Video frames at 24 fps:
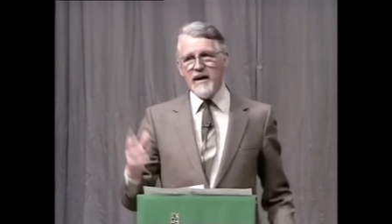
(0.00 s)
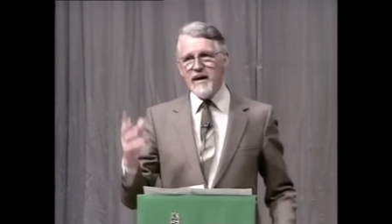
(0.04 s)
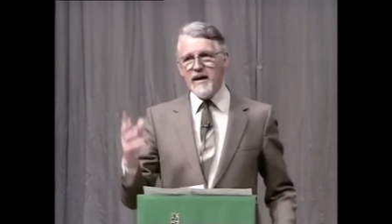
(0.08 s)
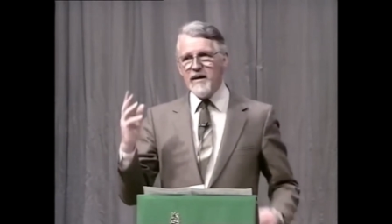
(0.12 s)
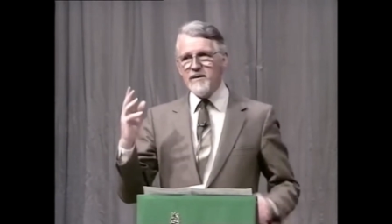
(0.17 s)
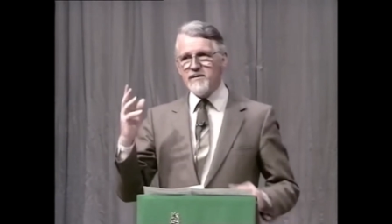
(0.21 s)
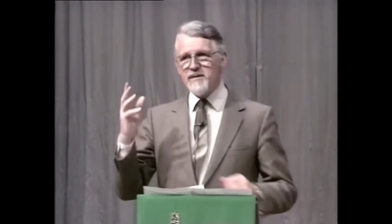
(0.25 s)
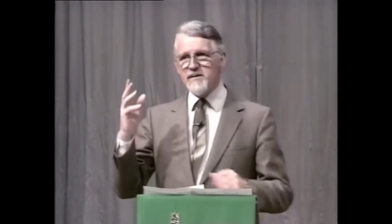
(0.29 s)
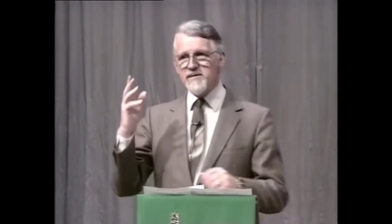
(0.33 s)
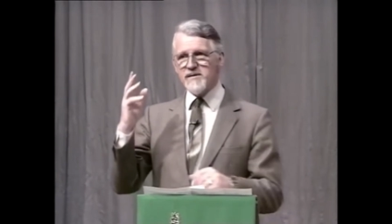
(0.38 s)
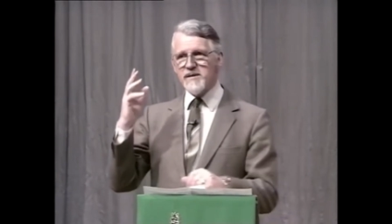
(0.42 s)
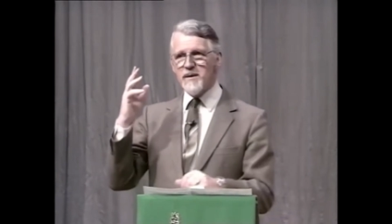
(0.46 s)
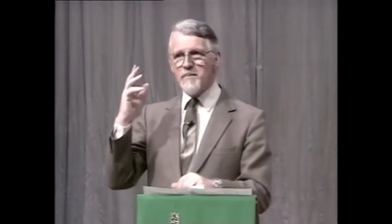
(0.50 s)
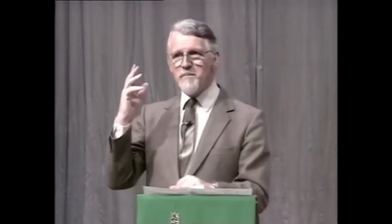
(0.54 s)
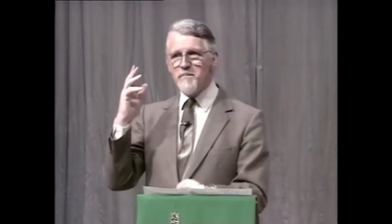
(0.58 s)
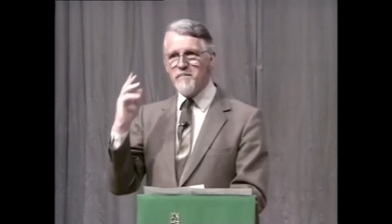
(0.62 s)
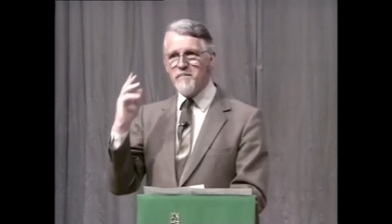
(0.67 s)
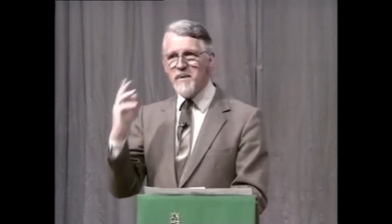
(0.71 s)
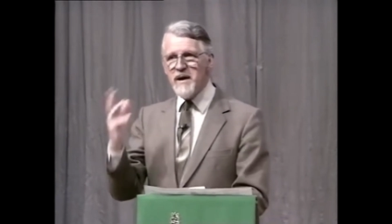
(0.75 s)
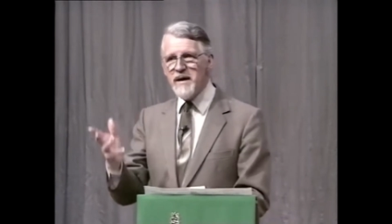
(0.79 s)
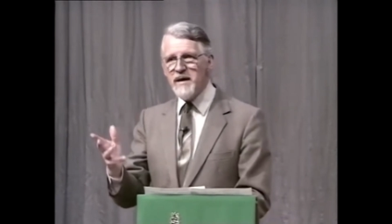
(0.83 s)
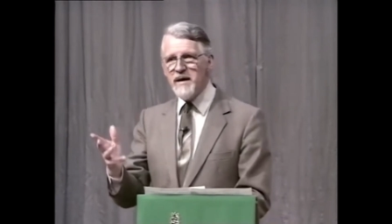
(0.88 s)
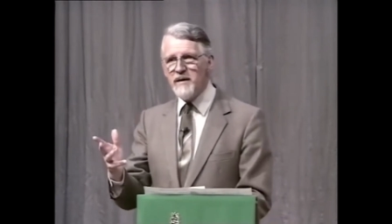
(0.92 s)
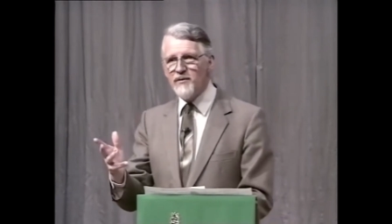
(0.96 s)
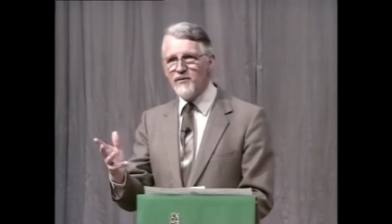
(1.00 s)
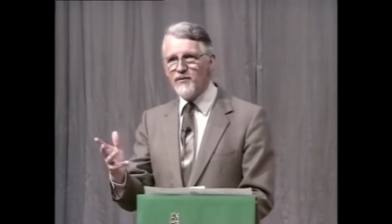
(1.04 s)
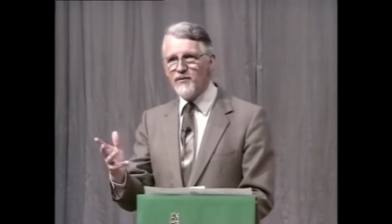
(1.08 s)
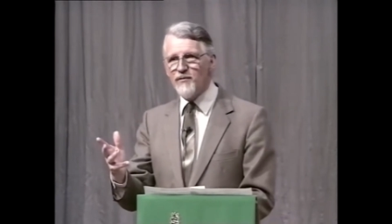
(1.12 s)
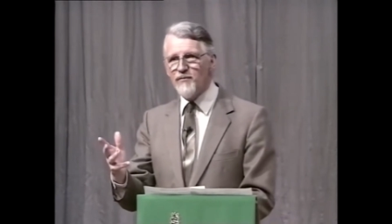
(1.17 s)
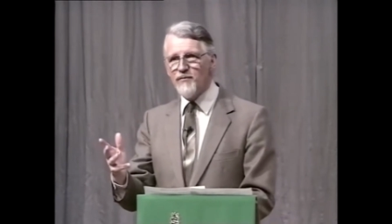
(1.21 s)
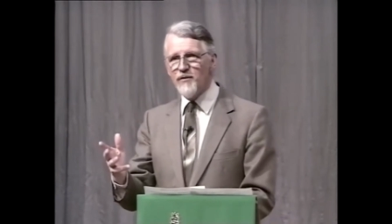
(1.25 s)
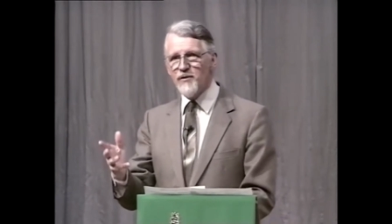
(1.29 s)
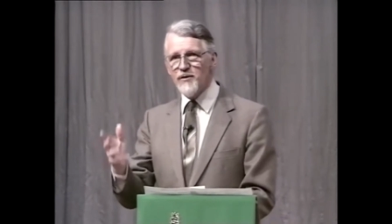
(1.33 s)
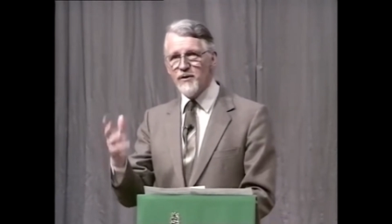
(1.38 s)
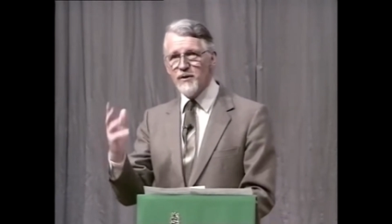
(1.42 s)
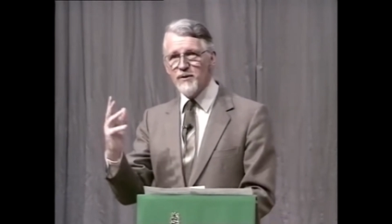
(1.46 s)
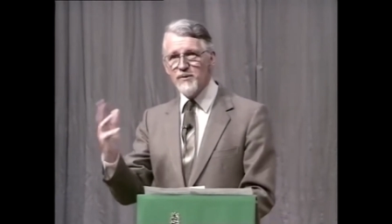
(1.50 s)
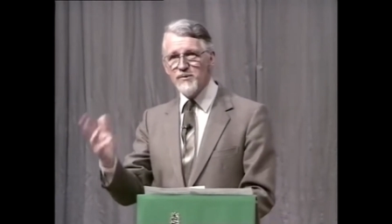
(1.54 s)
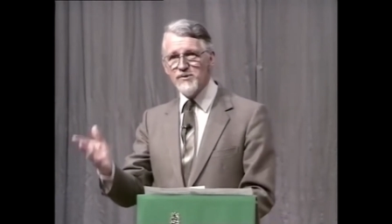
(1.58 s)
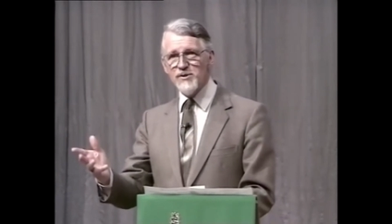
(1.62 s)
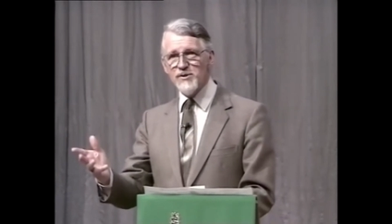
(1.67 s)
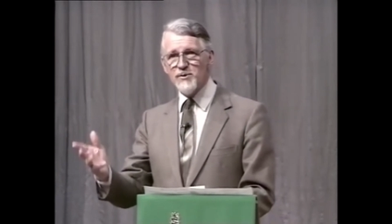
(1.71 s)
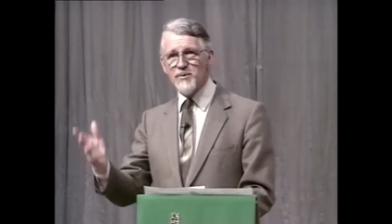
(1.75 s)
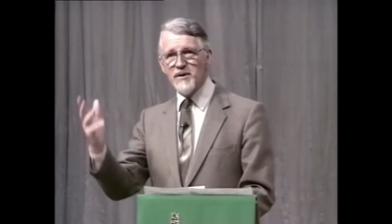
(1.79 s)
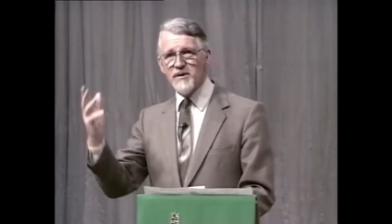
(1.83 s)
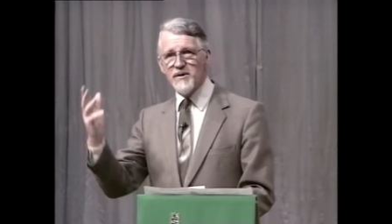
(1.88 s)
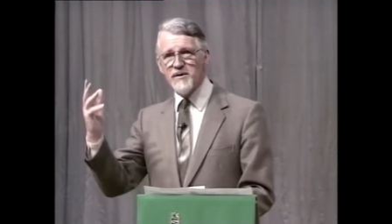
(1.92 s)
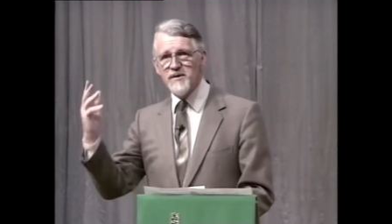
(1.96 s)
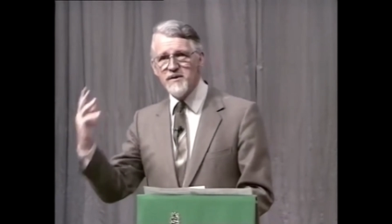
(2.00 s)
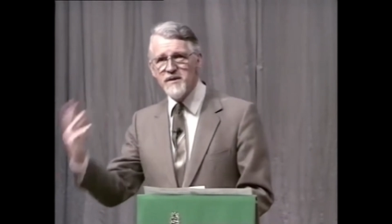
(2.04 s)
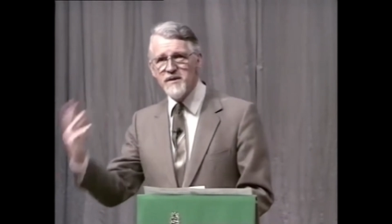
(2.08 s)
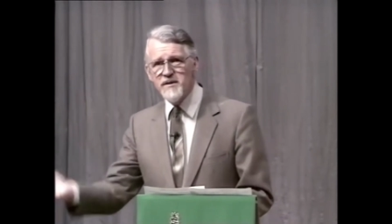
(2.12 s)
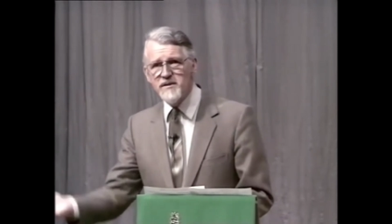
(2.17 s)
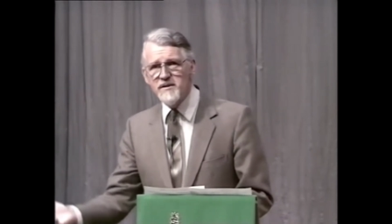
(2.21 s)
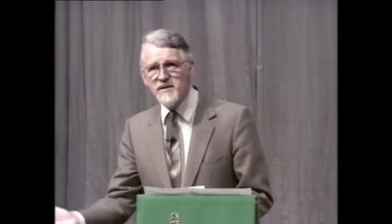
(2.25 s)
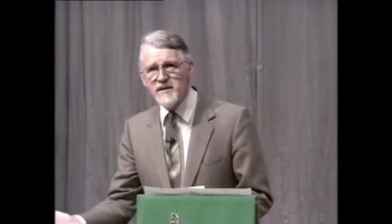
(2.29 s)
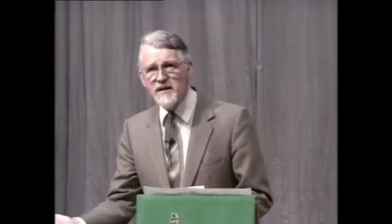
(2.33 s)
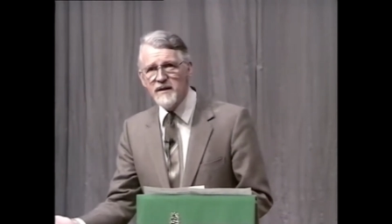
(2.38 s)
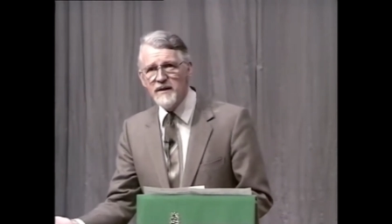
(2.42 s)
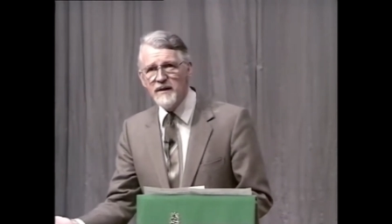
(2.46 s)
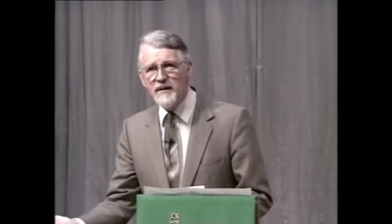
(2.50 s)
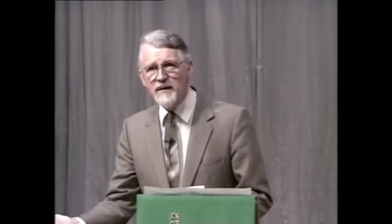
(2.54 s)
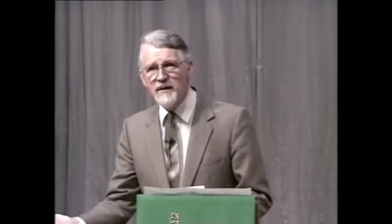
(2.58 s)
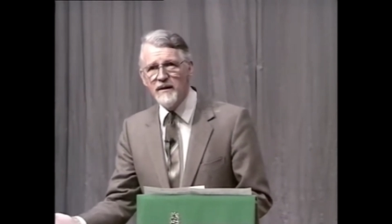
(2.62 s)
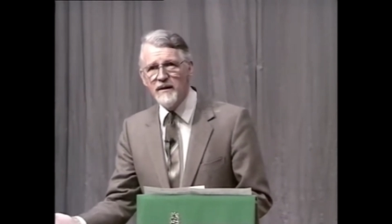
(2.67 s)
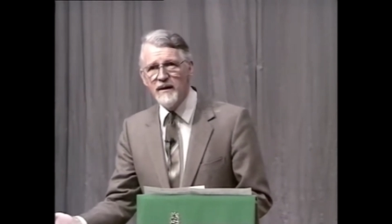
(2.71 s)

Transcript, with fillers: it is a bath for those who are dirty,